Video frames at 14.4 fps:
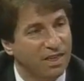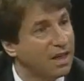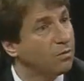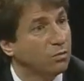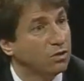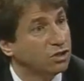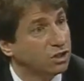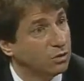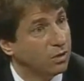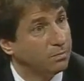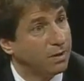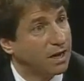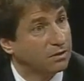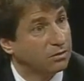Then when she
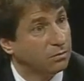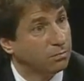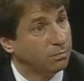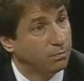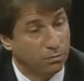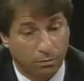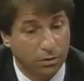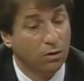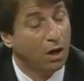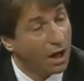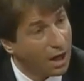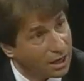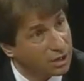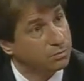went back to,
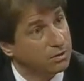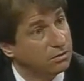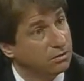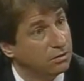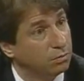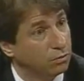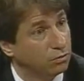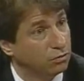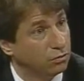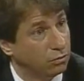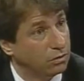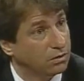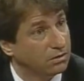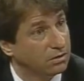Bill Hodgman did
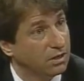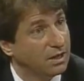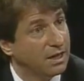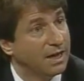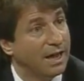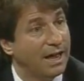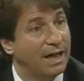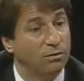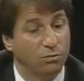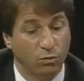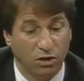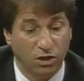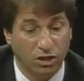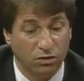pursue it,
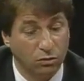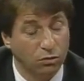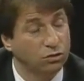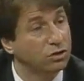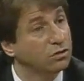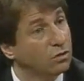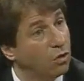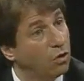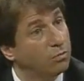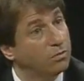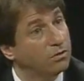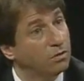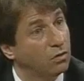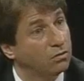and when Lucian
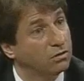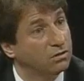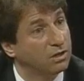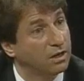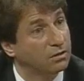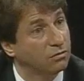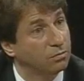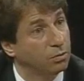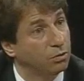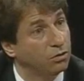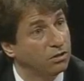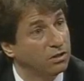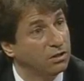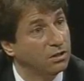Coleman told Detective
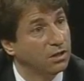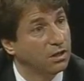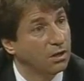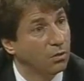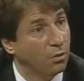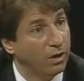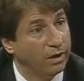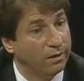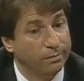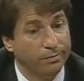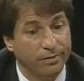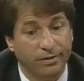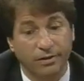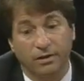Purdy,
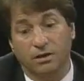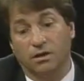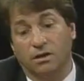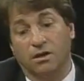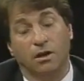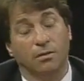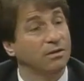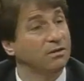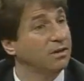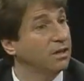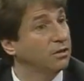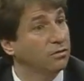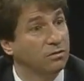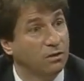well, they're going to come
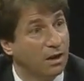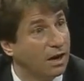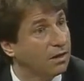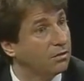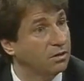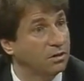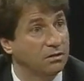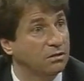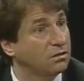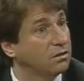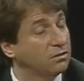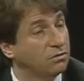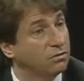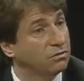and take your diary and
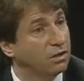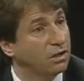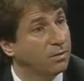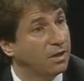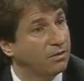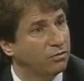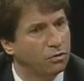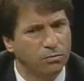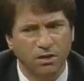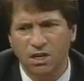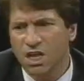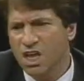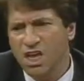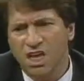the things you say about
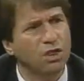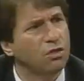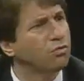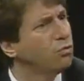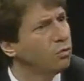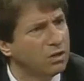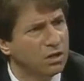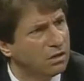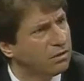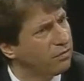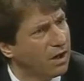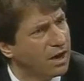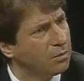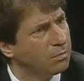Furman, he threw it
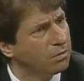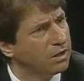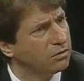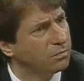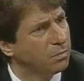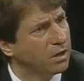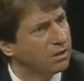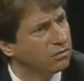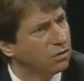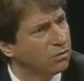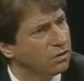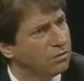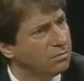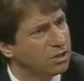in a fireplace by
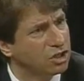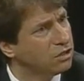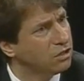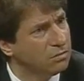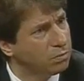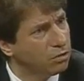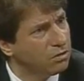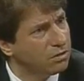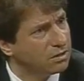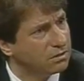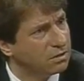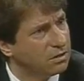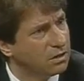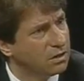his own admission and
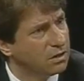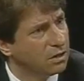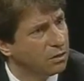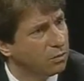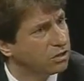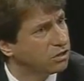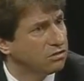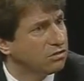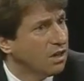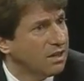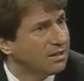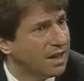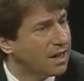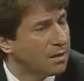burned it, which
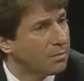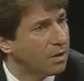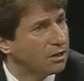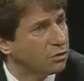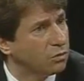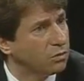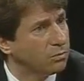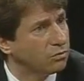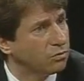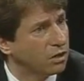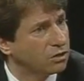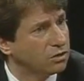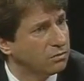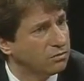is tantamount to an
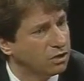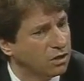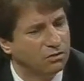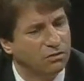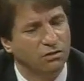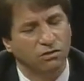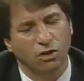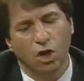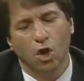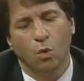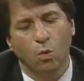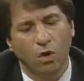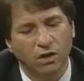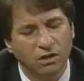obstruction of justice.
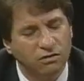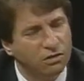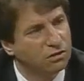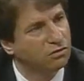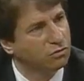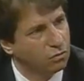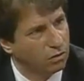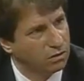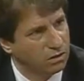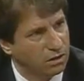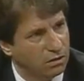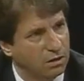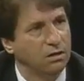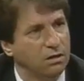What is
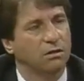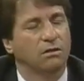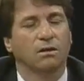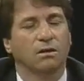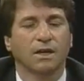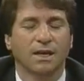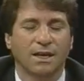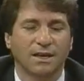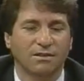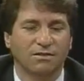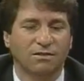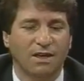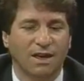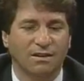extraordinary here
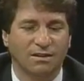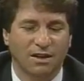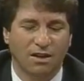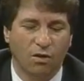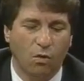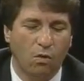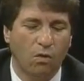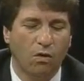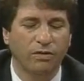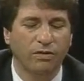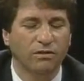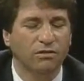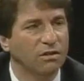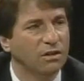is that
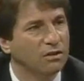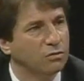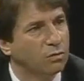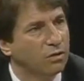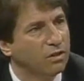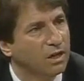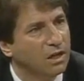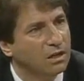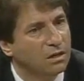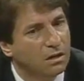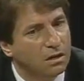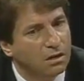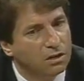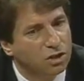all these things were
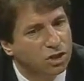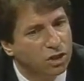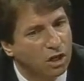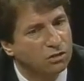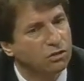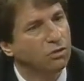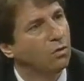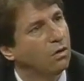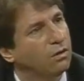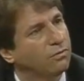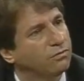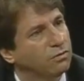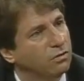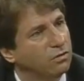then shunted
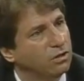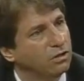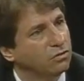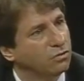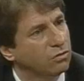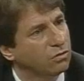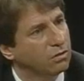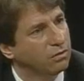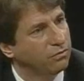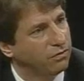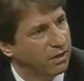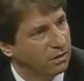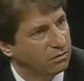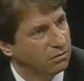off to the Internal
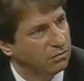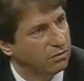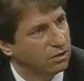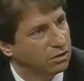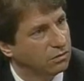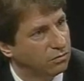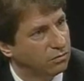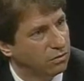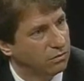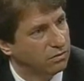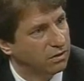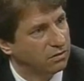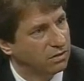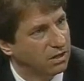Affairs Division for
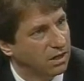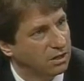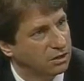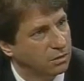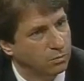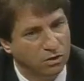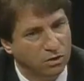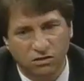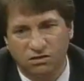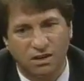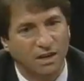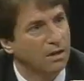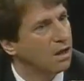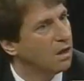investigation, which
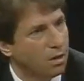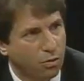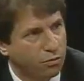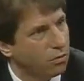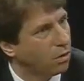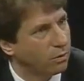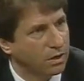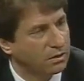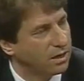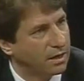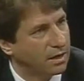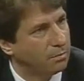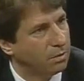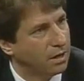is like throwing
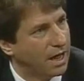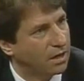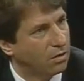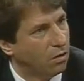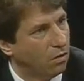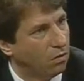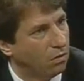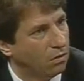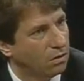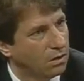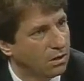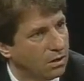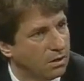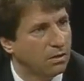it down a black
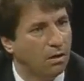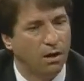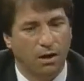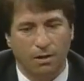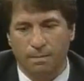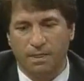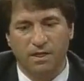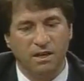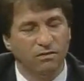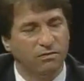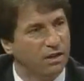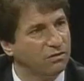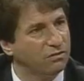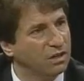hole.
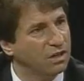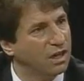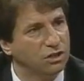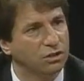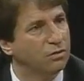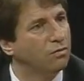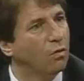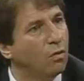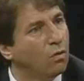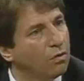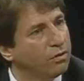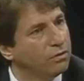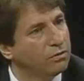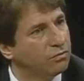The investigation of
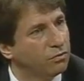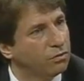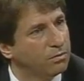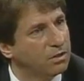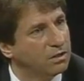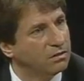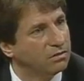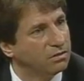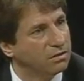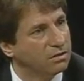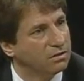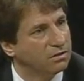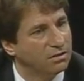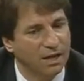all these Furman
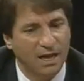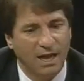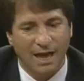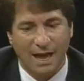incidents.